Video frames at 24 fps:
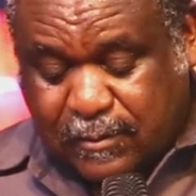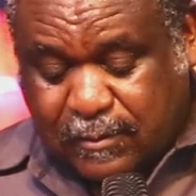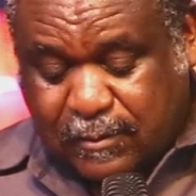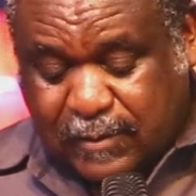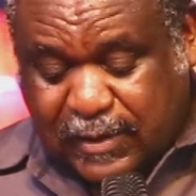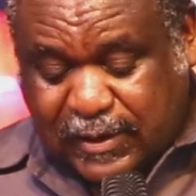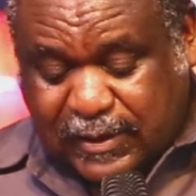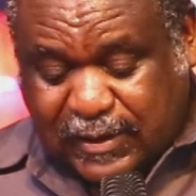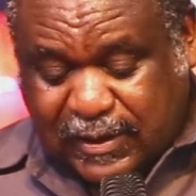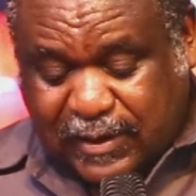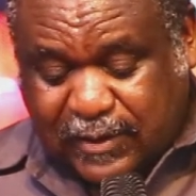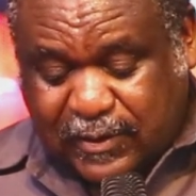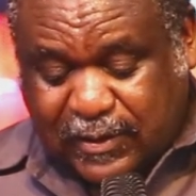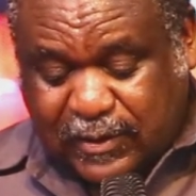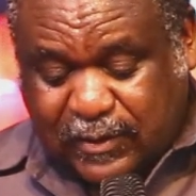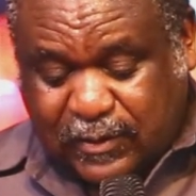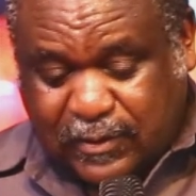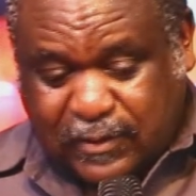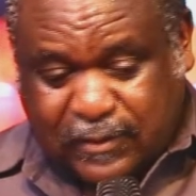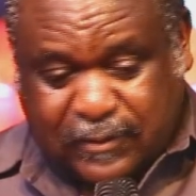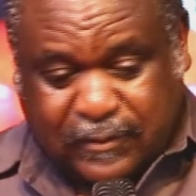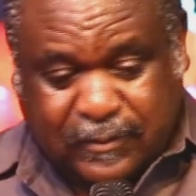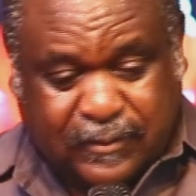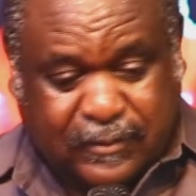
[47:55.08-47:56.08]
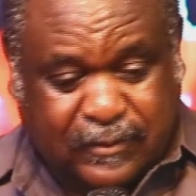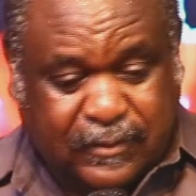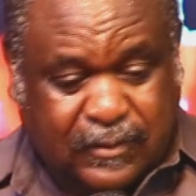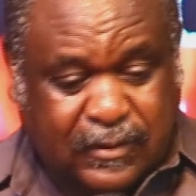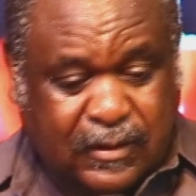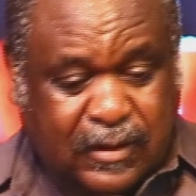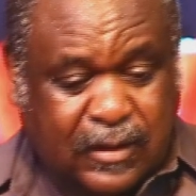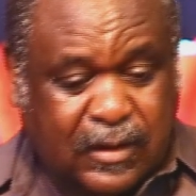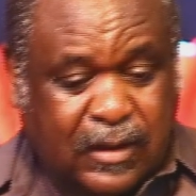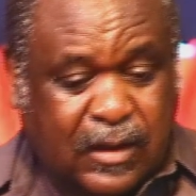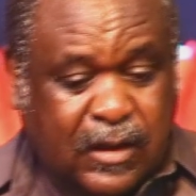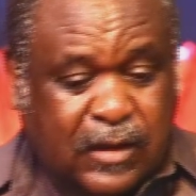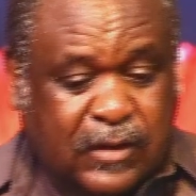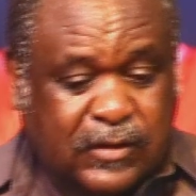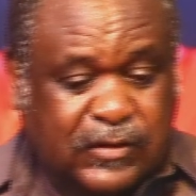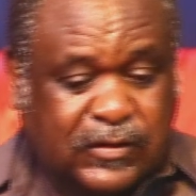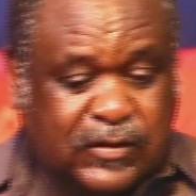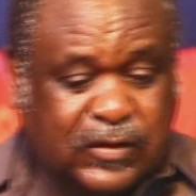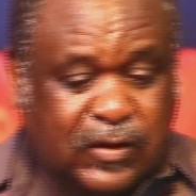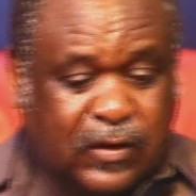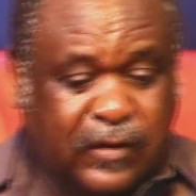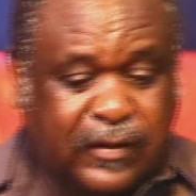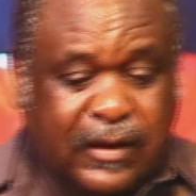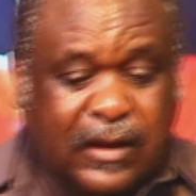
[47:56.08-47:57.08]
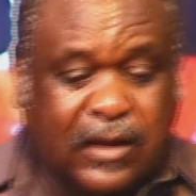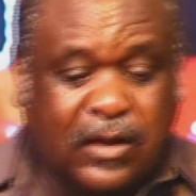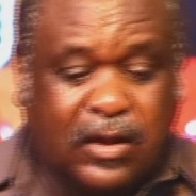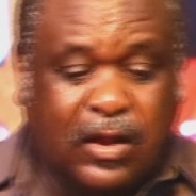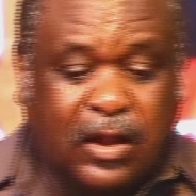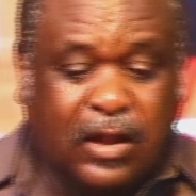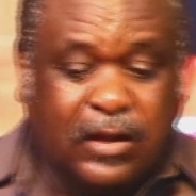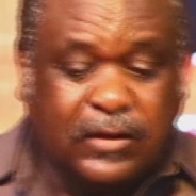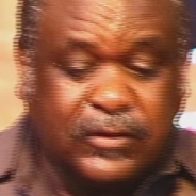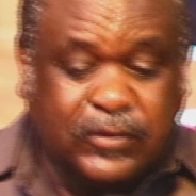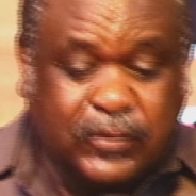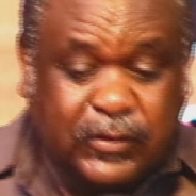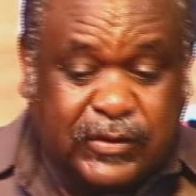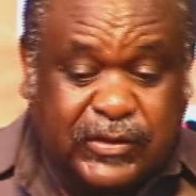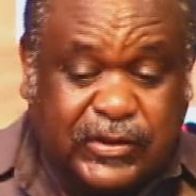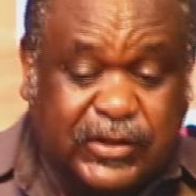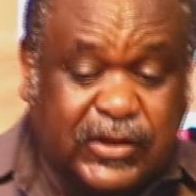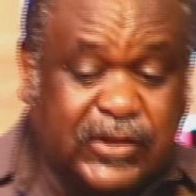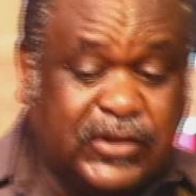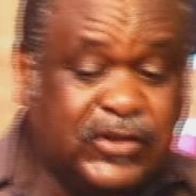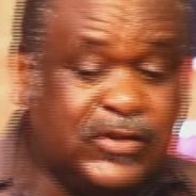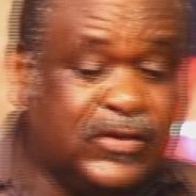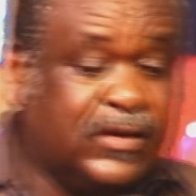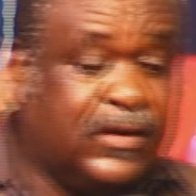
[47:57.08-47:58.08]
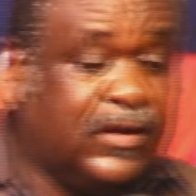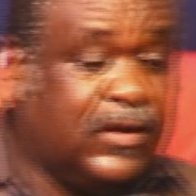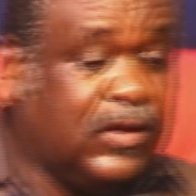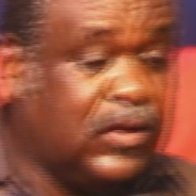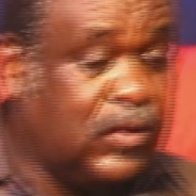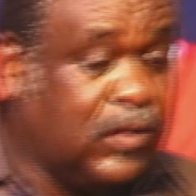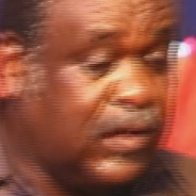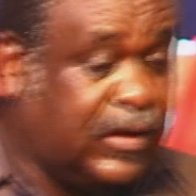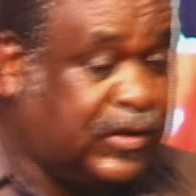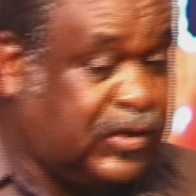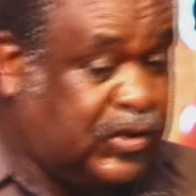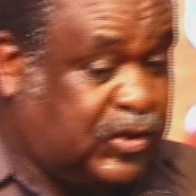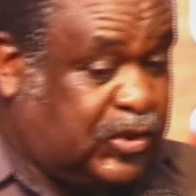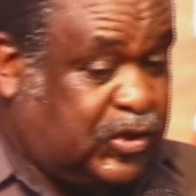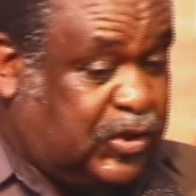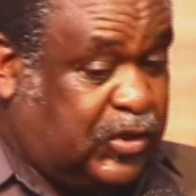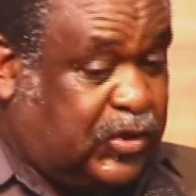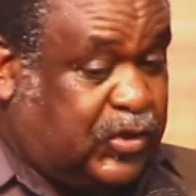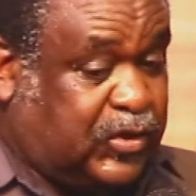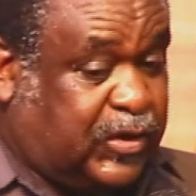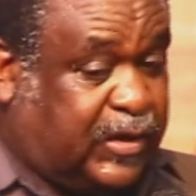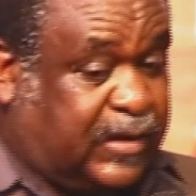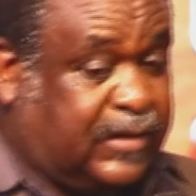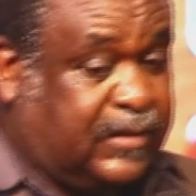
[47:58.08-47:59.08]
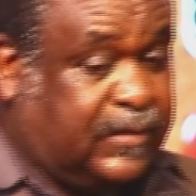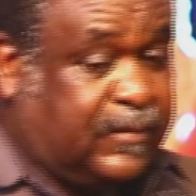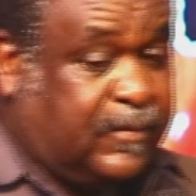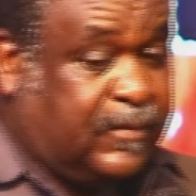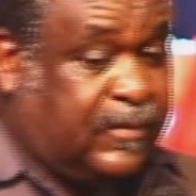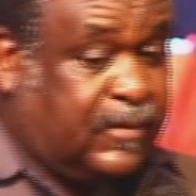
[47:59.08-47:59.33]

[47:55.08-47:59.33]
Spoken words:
Meyelewa yo? So the goal to teach your children,